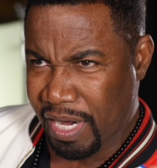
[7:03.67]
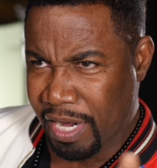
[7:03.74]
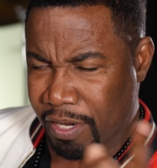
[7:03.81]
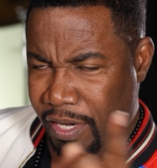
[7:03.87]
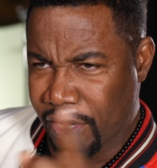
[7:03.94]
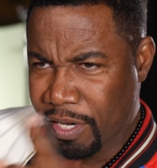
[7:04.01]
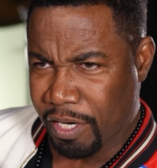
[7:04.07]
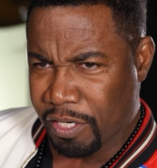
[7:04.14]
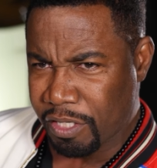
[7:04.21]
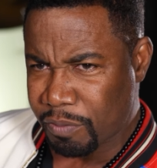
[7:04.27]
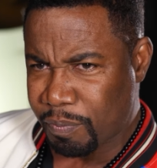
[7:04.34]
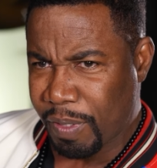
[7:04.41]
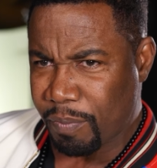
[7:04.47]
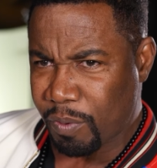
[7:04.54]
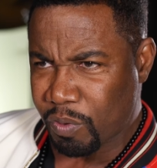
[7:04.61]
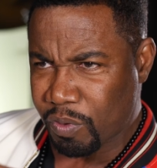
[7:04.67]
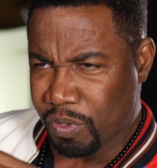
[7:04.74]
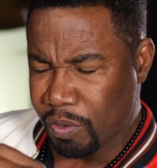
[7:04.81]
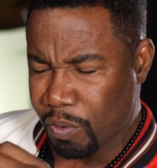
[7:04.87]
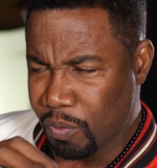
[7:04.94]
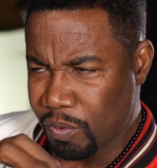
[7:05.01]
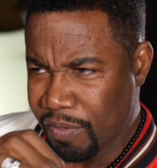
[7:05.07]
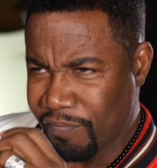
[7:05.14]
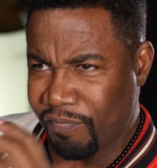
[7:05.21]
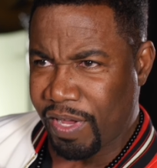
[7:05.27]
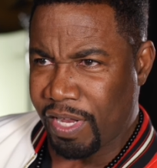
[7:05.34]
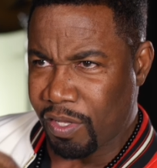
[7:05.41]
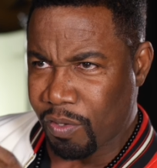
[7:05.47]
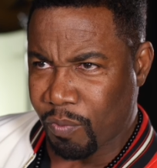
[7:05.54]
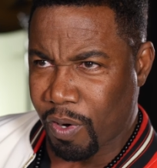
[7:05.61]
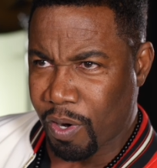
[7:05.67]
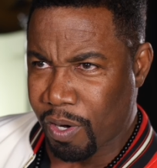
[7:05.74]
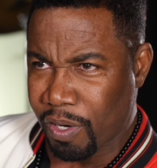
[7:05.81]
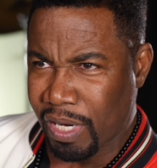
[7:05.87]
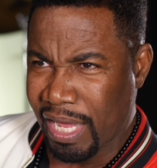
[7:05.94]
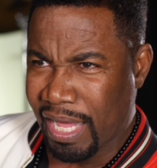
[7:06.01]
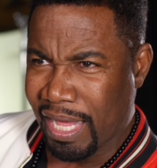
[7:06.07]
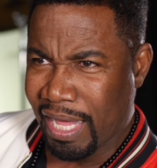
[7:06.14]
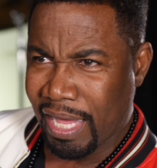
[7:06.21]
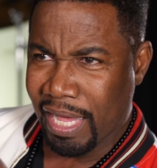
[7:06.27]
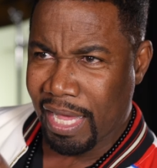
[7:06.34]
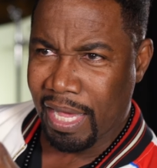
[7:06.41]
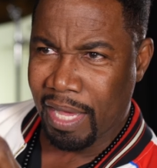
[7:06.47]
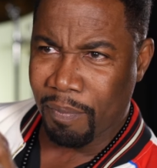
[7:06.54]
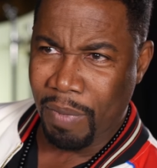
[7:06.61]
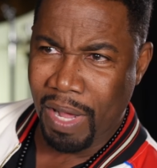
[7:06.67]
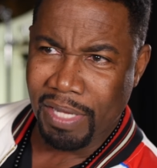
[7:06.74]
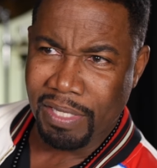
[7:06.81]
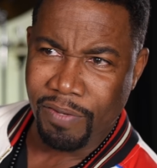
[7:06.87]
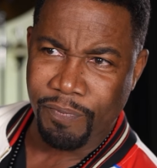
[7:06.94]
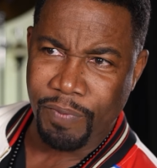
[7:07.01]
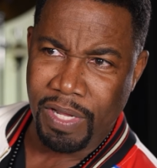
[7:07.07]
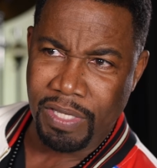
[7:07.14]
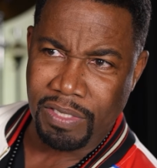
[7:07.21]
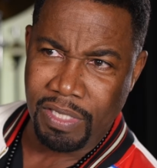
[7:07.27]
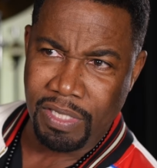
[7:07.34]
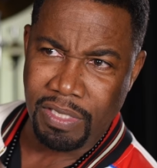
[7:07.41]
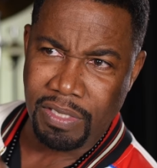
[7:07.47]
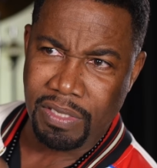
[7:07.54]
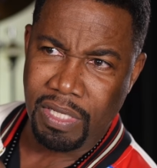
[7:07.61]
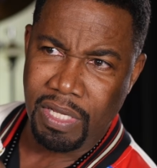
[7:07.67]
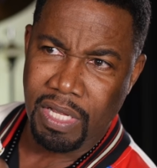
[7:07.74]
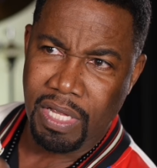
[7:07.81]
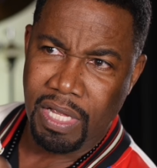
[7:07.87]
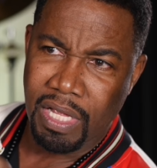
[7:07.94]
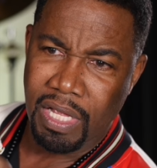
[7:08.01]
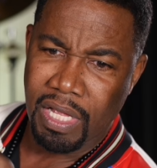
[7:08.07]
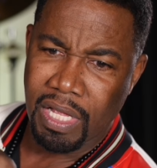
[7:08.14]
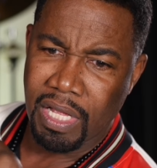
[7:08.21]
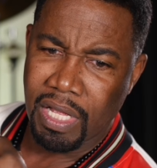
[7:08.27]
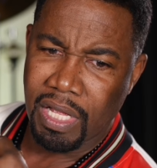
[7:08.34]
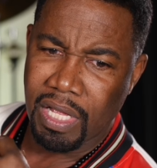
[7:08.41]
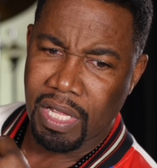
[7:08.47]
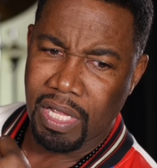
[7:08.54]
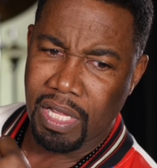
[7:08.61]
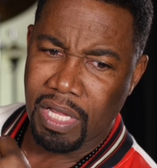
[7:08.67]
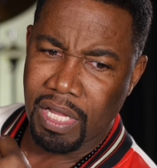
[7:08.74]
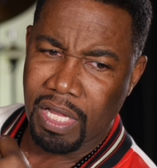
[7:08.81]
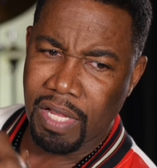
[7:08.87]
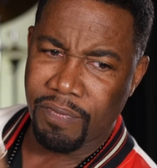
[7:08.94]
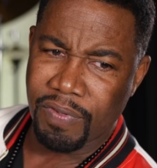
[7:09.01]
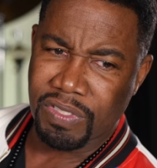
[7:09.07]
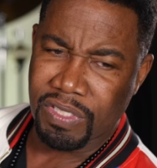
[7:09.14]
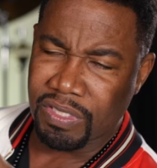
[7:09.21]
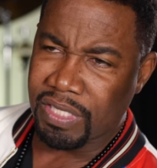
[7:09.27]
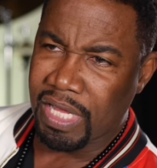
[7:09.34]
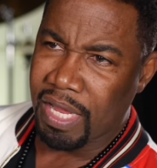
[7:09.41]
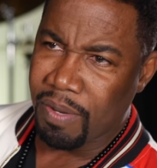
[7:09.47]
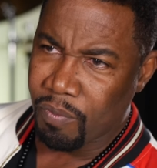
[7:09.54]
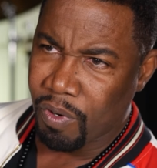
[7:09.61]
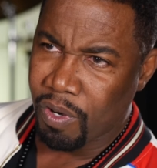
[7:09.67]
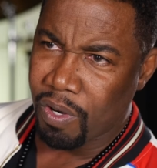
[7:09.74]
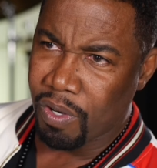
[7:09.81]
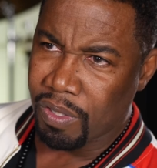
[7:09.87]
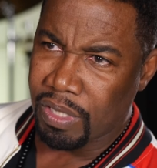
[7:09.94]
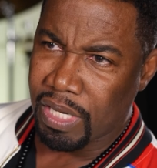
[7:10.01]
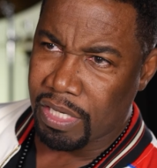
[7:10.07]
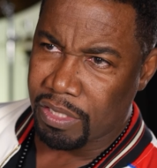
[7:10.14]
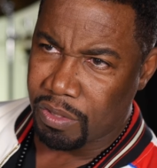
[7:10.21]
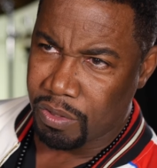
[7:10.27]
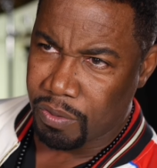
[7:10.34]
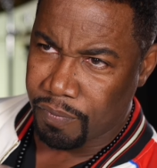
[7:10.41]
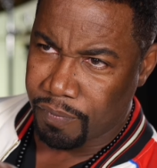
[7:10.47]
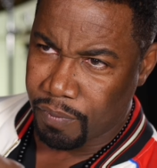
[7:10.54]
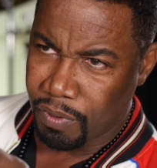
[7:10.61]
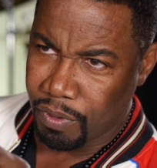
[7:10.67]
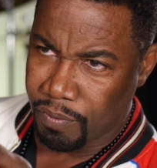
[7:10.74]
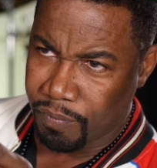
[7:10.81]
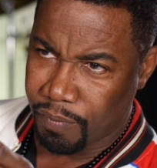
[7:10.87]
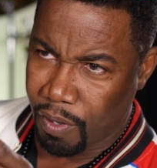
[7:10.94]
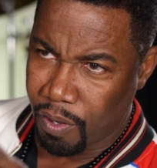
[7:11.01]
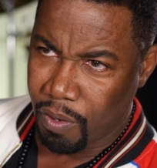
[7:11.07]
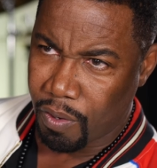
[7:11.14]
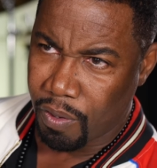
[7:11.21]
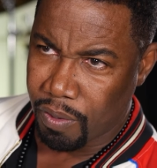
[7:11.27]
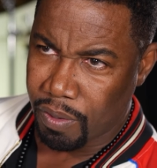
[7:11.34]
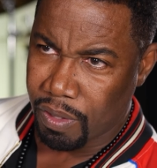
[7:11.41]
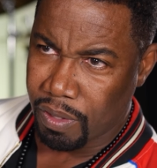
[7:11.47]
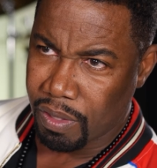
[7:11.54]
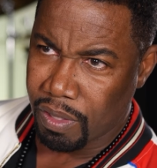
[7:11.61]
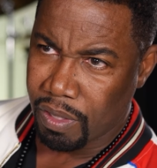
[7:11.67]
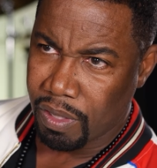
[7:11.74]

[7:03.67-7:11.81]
I, and there's people who defend the word, and my defense is if it's the same word that you you've heard